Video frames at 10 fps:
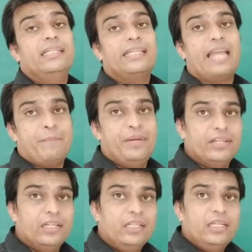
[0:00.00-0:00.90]

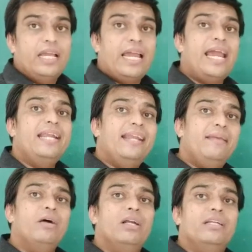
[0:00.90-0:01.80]
capital. And
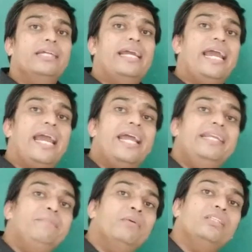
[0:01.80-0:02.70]
labor,
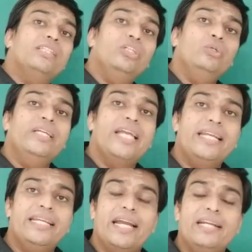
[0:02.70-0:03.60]
any person doing
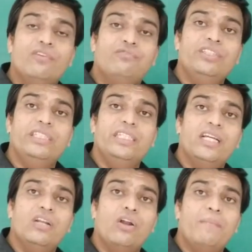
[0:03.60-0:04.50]
any kind of
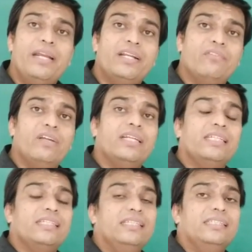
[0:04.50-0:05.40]
physical or mental work
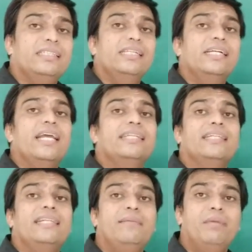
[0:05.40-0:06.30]
is considered as
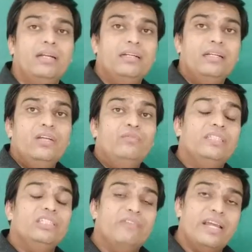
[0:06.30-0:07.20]
a labor,
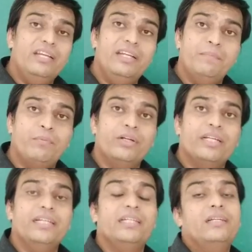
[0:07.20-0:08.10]
which is very
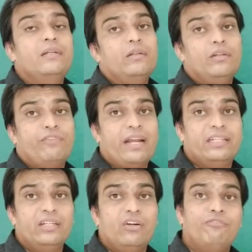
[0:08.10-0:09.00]
important
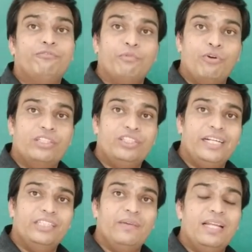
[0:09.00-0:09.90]
factor of production
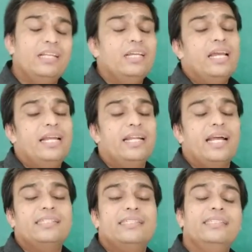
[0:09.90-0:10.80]
as well. And
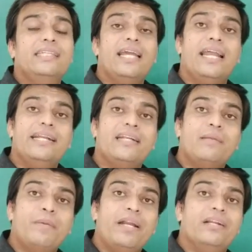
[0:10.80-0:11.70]
last is the
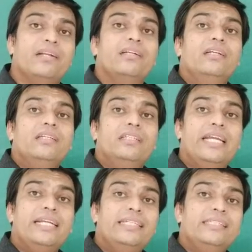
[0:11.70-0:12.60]
entrepreneur,
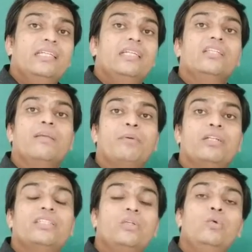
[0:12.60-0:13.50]
that is the
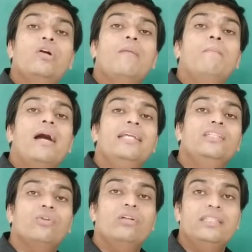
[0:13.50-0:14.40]
person who
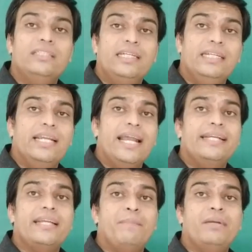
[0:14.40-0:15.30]
combines all these three,
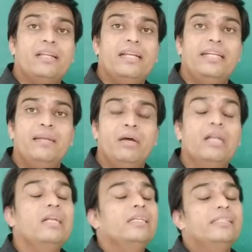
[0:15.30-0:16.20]
land, capital, and
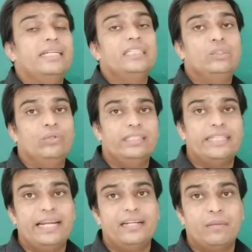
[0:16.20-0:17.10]
labor, that is known as
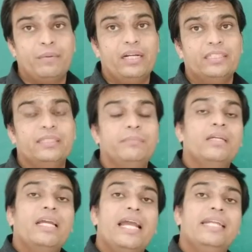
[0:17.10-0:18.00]

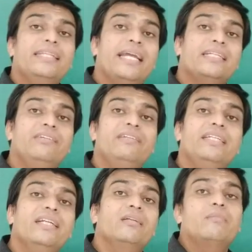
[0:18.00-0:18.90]
entrepreneurship, and the
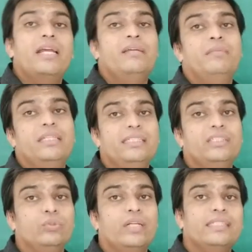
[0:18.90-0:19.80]
activity done by him is
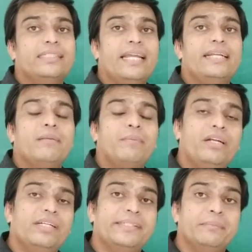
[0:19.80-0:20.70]
known as
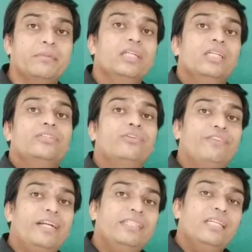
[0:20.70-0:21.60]
entrepreneurship. So
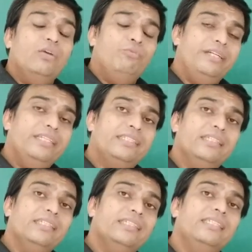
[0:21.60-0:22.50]
friends, we
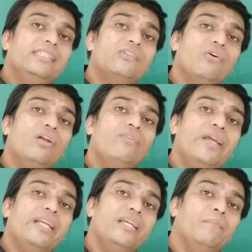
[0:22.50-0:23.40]
discussed this all
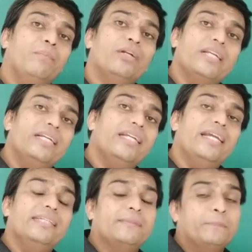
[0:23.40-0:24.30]
were important
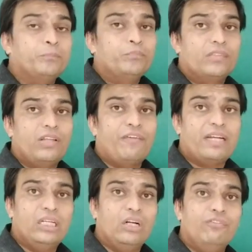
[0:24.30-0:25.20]
as the
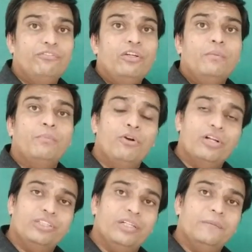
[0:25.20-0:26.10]
factor of
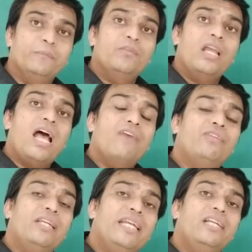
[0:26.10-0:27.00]
production.
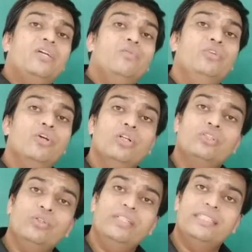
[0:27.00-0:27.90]
After that, we
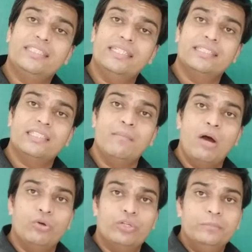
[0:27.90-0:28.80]
also discussed
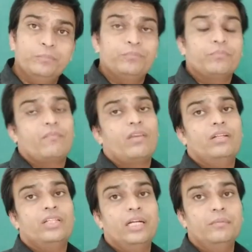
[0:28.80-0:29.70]

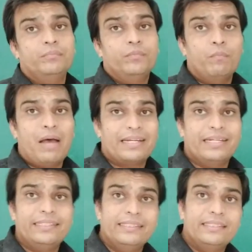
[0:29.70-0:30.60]
about the
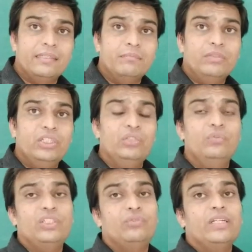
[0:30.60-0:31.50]
market system, in
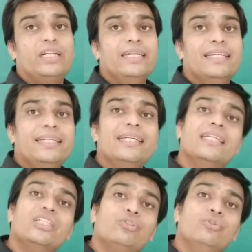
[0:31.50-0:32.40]
which we clearly
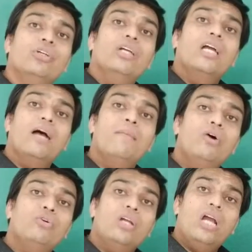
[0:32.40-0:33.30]
understood
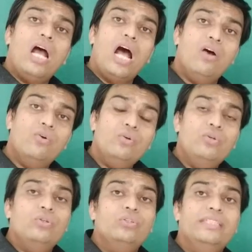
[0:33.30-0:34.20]
about
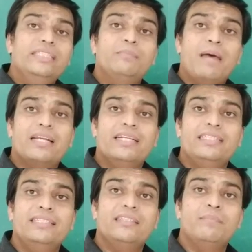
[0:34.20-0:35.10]
how this market
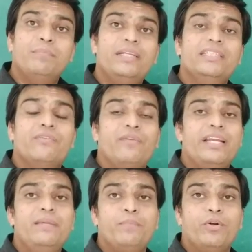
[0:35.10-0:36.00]
system plays a
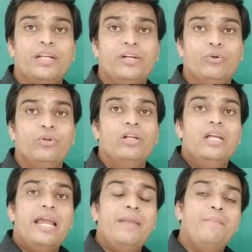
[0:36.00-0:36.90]
very important
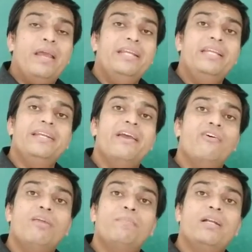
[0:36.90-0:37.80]
role, and many
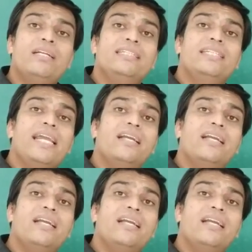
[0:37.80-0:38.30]
developed countries like